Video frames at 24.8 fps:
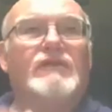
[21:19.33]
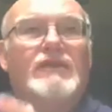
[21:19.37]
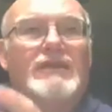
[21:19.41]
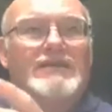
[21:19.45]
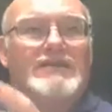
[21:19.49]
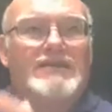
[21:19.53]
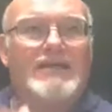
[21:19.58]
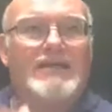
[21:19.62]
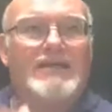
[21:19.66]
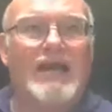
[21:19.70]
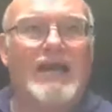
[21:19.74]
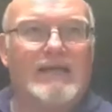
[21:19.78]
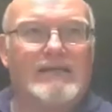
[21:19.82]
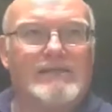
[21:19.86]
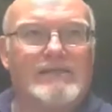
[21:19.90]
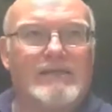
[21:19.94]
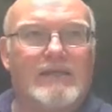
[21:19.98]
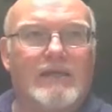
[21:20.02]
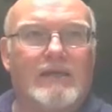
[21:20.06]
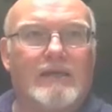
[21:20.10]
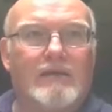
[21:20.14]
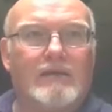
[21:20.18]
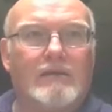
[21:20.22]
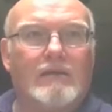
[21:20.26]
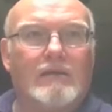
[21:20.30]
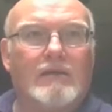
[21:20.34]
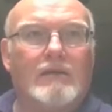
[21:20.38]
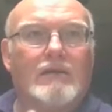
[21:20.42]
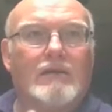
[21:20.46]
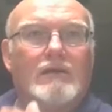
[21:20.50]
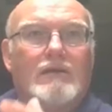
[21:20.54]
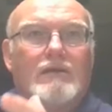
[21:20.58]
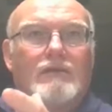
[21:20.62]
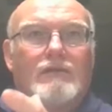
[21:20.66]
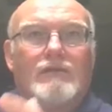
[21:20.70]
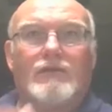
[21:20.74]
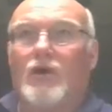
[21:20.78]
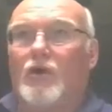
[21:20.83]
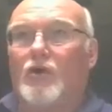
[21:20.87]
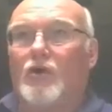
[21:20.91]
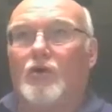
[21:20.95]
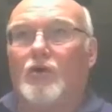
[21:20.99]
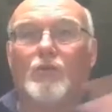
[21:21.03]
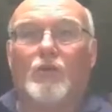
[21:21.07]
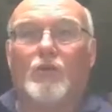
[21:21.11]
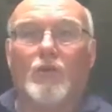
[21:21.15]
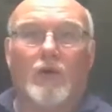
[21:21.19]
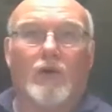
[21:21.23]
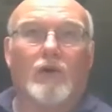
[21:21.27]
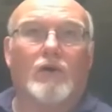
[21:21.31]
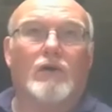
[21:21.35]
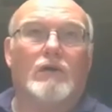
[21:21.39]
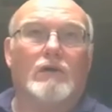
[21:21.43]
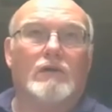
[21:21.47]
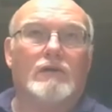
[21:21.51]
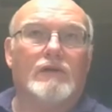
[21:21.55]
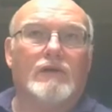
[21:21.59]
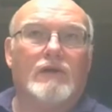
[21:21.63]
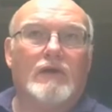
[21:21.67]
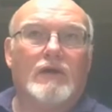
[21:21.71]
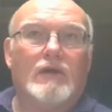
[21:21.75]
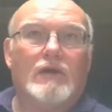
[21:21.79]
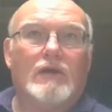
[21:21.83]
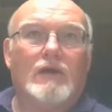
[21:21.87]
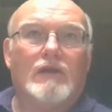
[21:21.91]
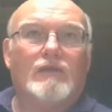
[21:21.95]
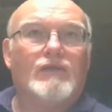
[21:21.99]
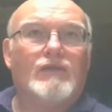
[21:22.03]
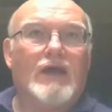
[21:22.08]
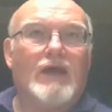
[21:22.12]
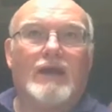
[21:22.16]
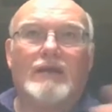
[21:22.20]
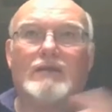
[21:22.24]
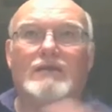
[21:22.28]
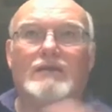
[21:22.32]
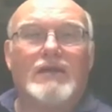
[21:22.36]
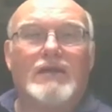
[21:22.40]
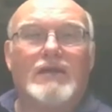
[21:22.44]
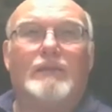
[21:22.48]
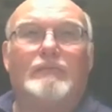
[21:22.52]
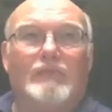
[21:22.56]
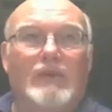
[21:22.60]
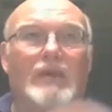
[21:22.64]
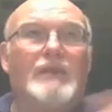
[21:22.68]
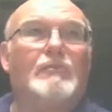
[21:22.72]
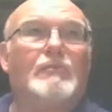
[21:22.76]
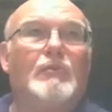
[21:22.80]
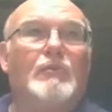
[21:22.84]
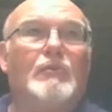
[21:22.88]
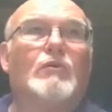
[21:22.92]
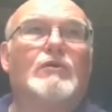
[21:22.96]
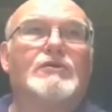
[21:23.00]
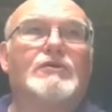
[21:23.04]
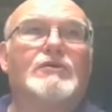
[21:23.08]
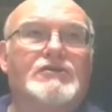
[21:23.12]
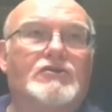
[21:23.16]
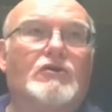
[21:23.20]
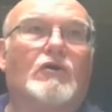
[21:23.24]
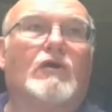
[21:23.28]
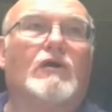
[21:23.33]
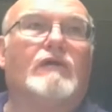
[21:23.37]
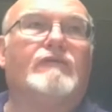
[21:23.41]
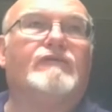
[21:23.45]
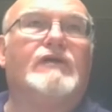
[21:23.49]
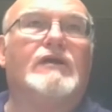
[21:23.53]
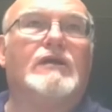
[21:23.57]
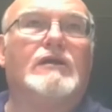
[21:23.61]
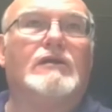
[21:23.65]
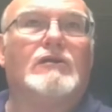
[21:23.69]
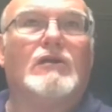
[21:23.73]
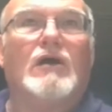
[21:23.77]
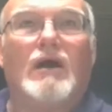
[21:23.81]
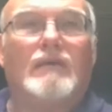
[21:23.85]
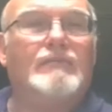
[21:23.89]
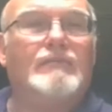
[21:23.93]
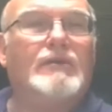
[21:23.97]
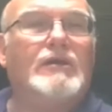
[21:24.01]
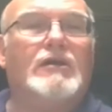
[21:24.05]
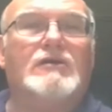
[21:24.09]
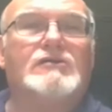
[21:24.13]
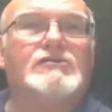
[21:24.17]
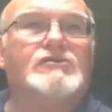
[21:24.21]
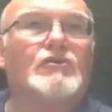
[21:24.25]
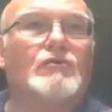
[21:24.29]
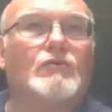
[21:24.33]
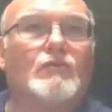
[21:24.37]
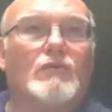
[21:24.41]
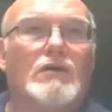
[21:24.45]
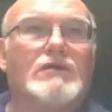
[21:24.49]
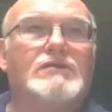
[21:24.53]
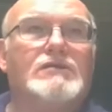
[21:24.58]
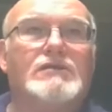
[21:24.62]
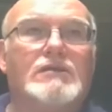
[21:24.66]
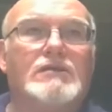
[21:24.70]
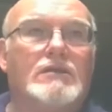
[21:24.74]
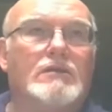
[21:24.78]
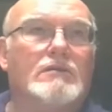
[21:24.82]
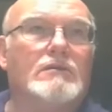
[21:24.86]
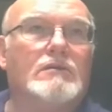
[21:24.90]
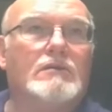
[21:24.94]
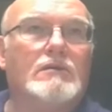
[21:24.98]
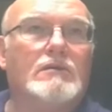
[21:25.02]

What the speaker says: that people were starving, not because there wasn't grain or there wasn't